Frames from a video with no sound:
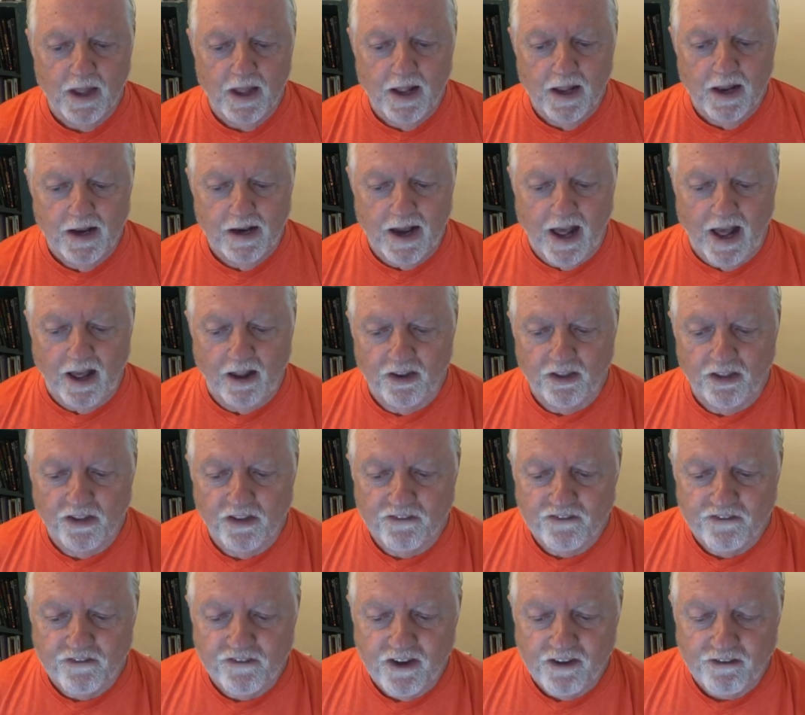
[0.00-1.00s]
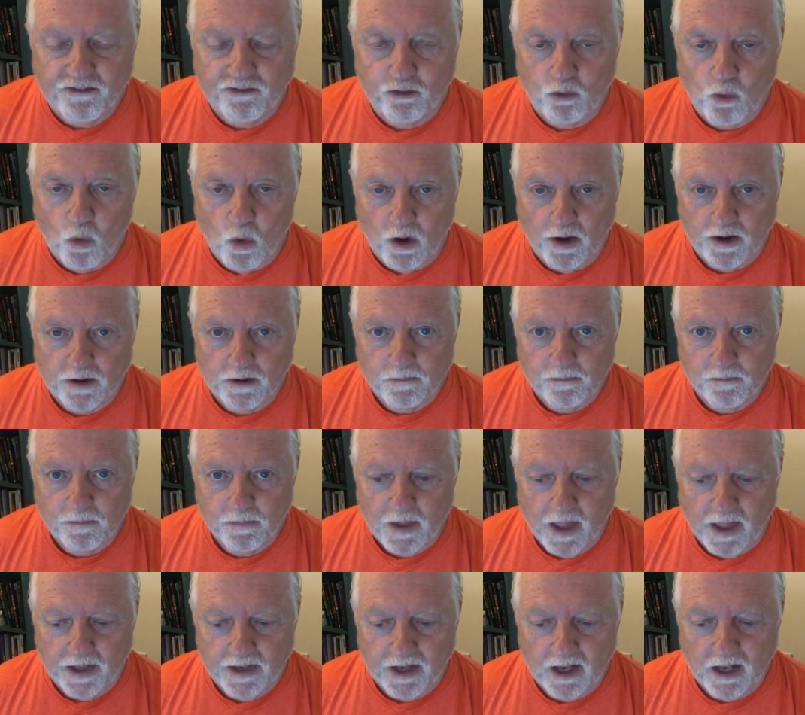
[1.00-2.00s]
Now, the 5th one
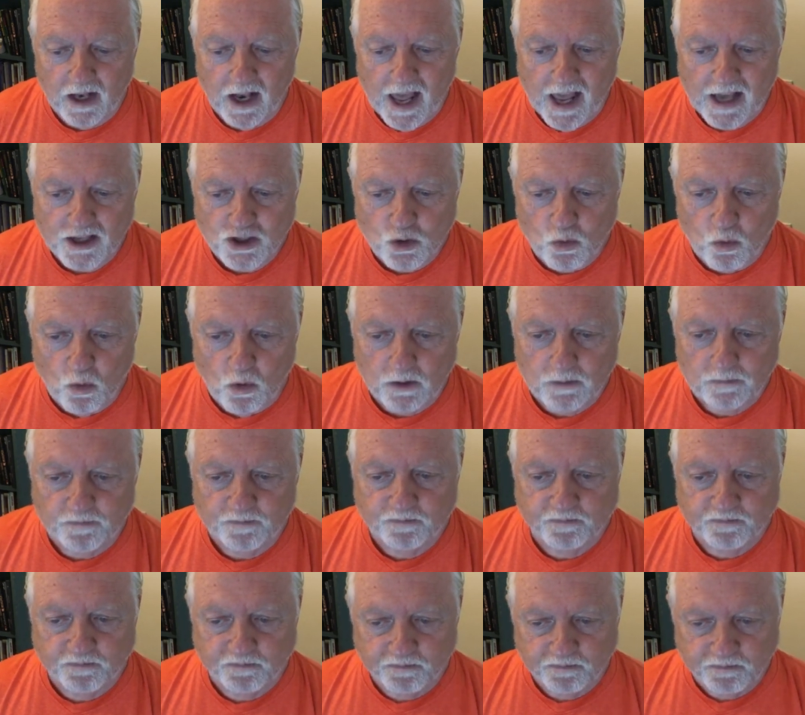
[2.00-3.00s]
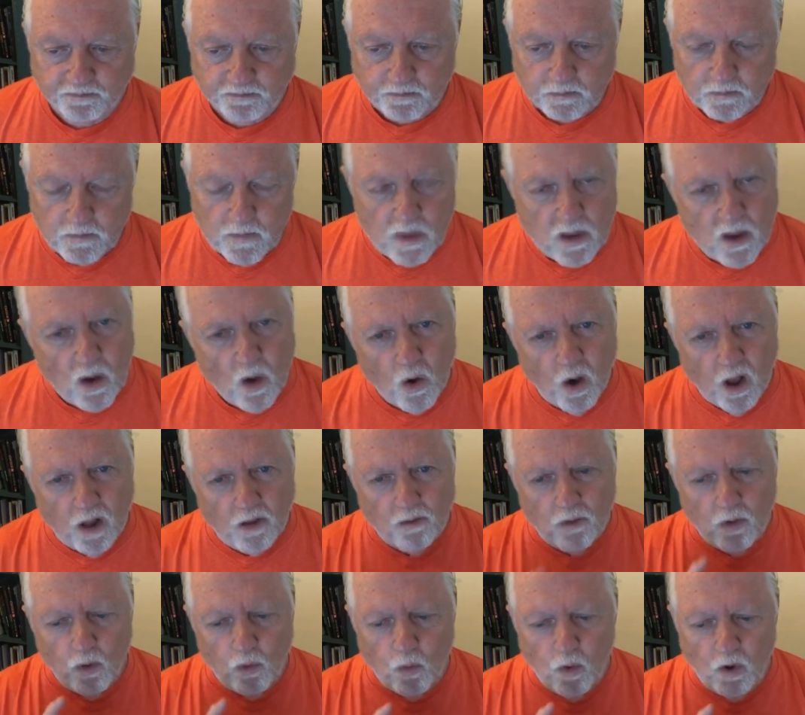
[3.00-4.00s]
and the last one, well,
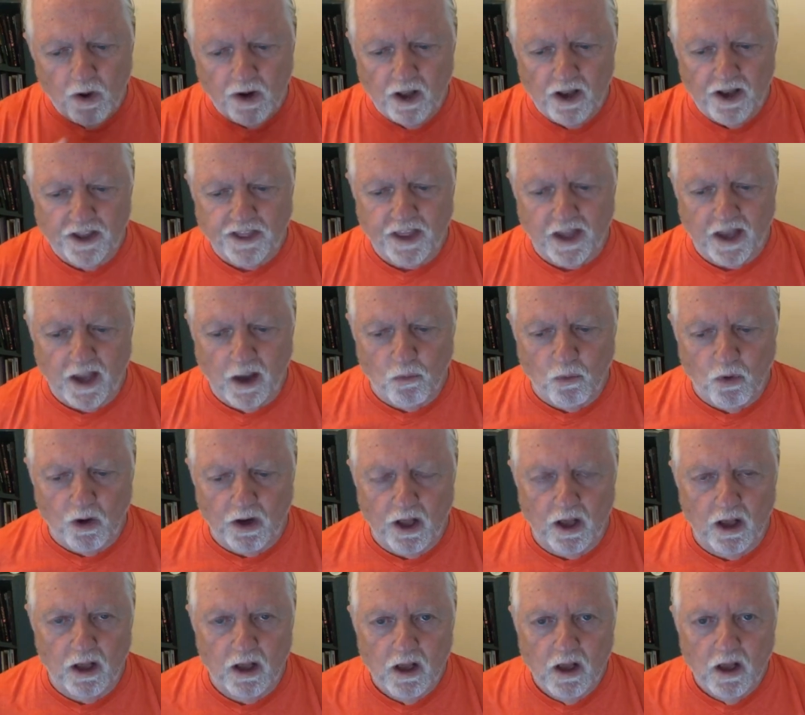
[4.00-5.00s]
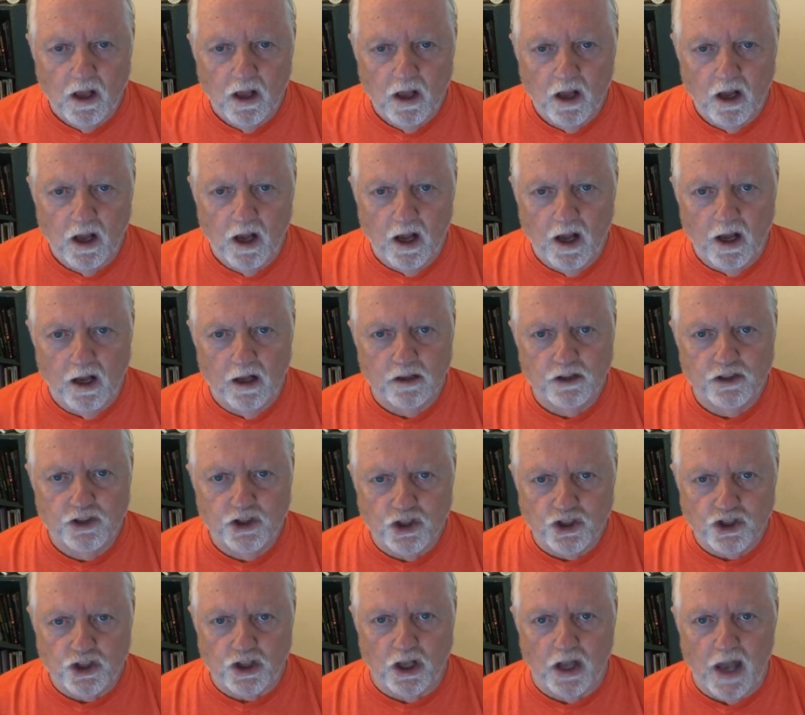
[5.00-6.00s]
one other thing I want to
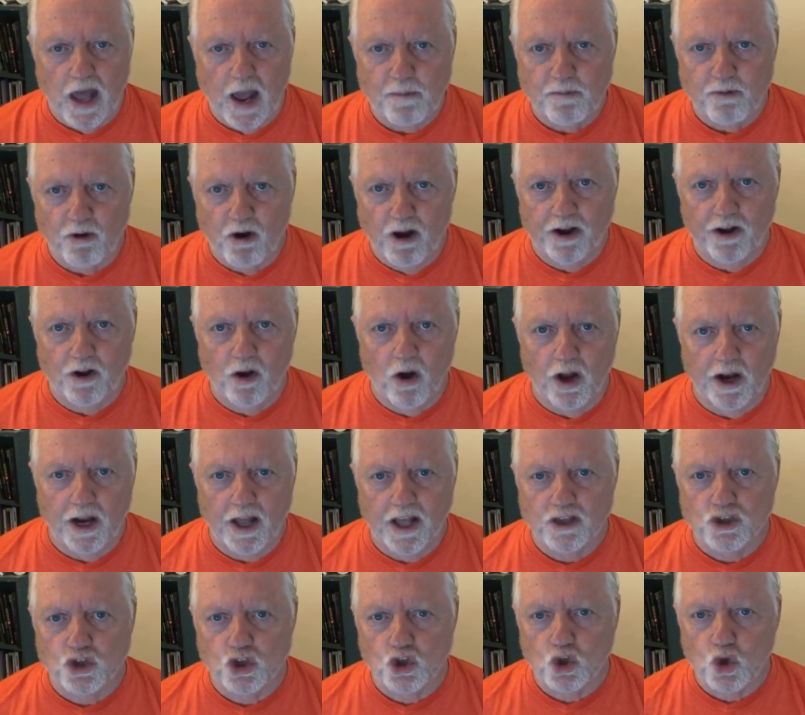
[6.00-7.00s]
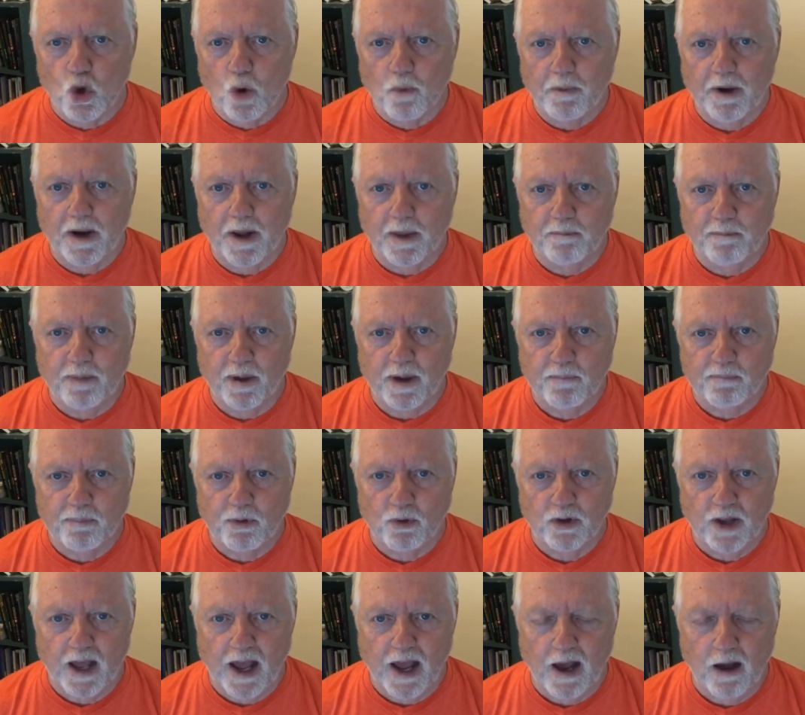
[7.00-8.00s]
just elaborate on is so many
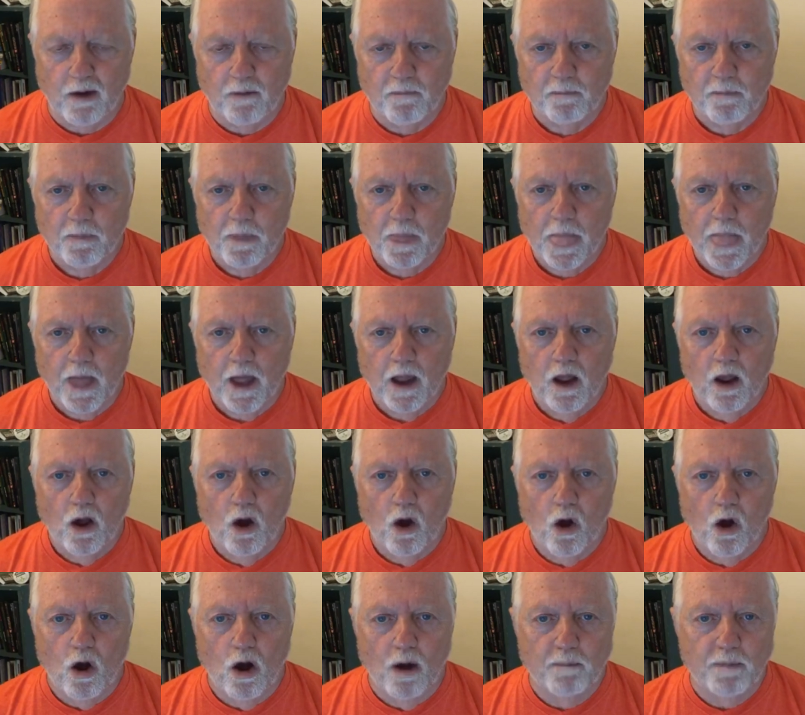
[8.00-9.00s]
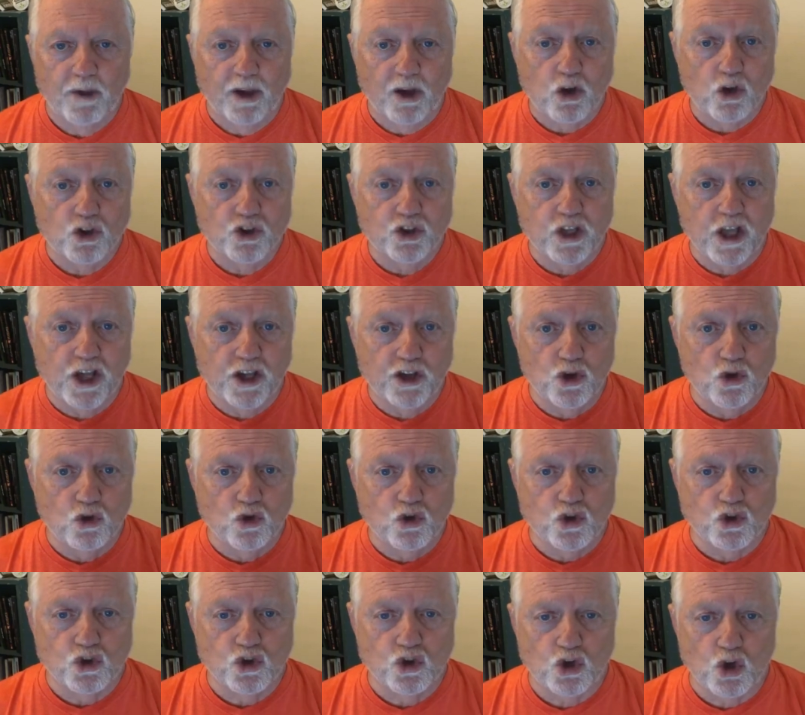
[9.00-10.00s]
people now, because they're
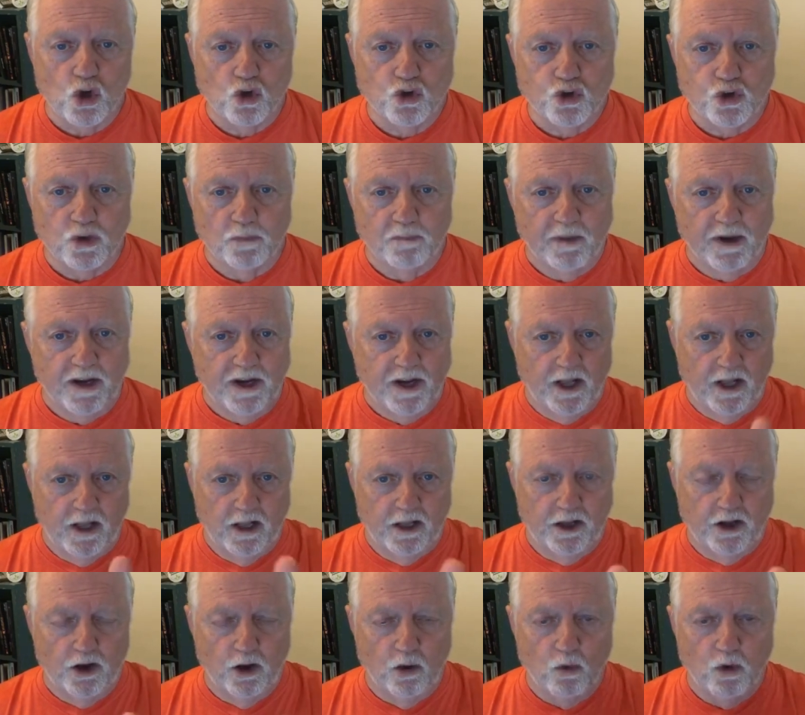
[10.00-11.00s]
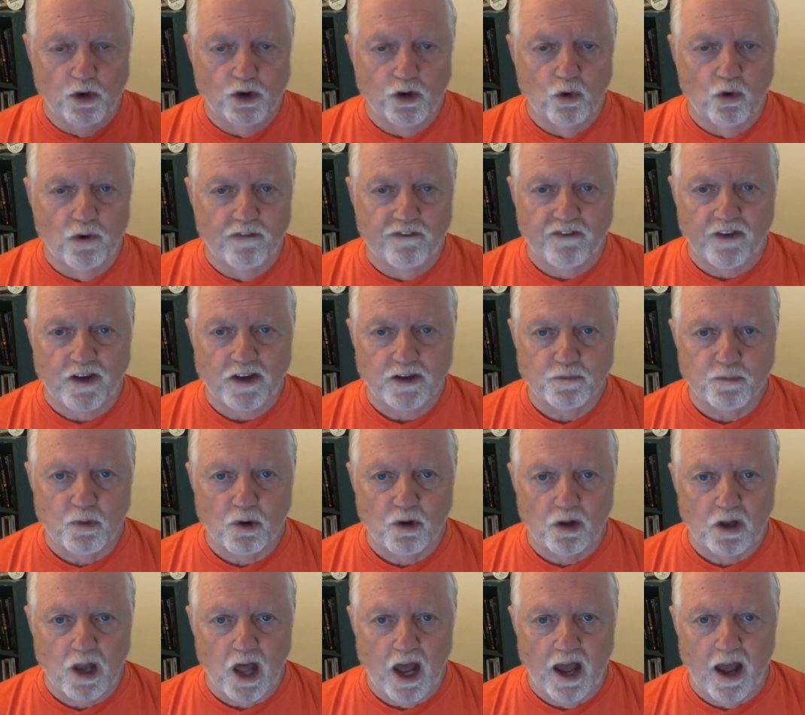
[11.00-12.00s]
using social media, you know, we're doing
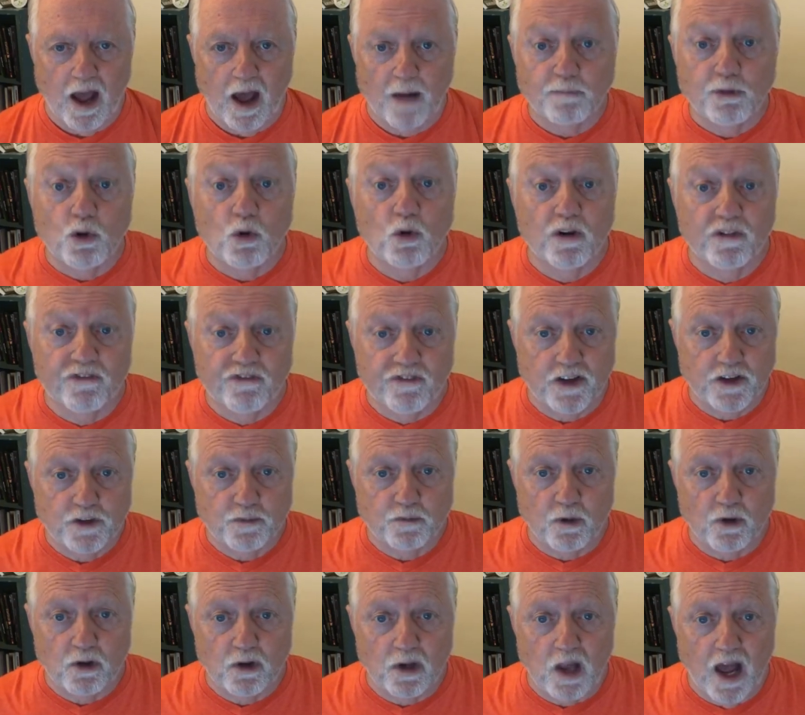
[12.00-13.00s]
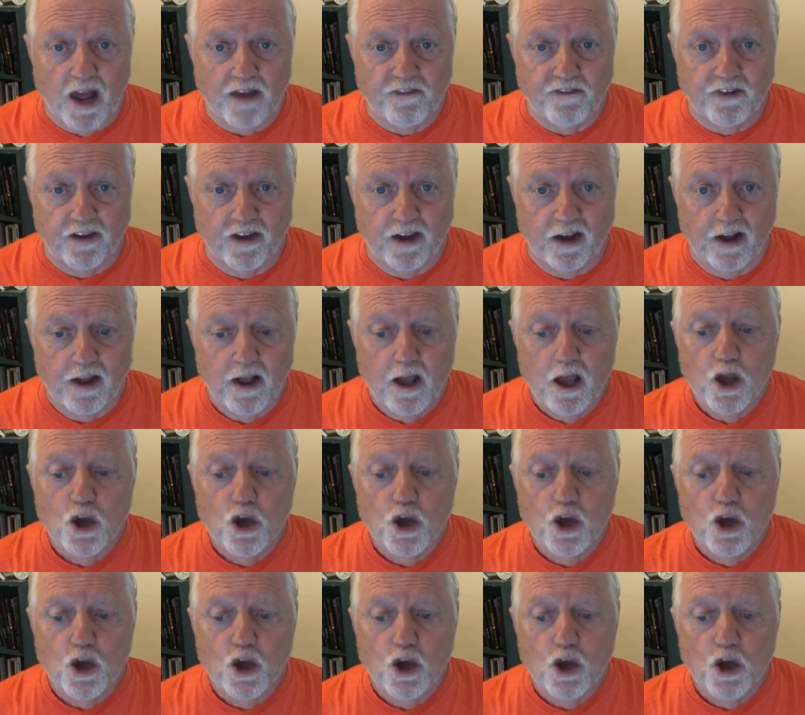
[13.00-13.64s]
Facebook Live. I'm doing a Facebook Live here.